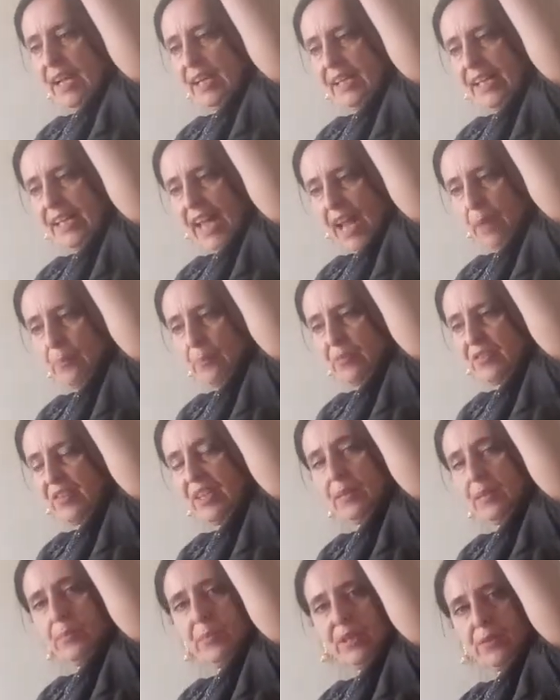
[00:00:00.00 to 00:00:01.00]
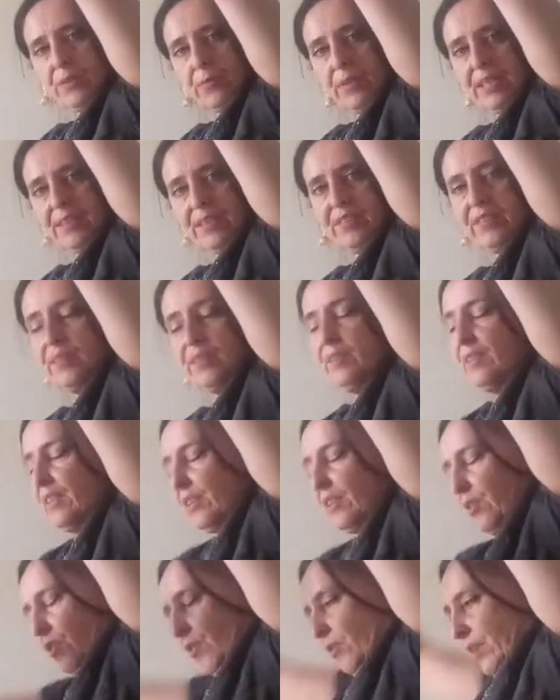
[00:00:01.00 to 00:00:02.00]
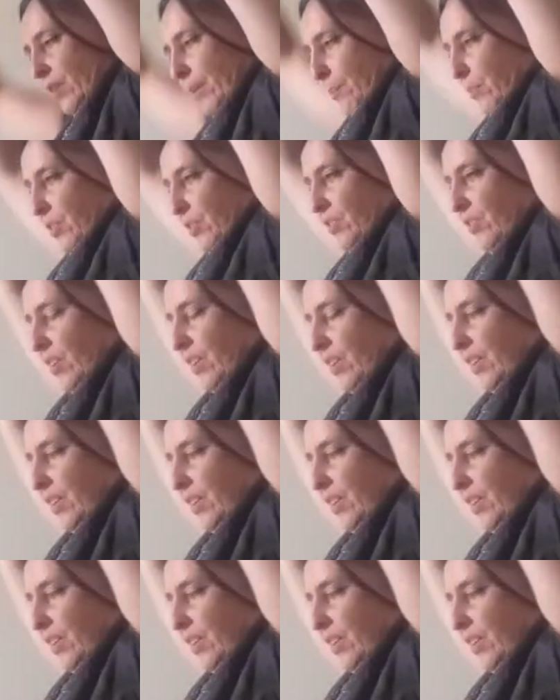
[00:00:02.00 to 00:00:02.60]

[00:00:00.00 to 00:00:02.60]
gaps in between your ribs.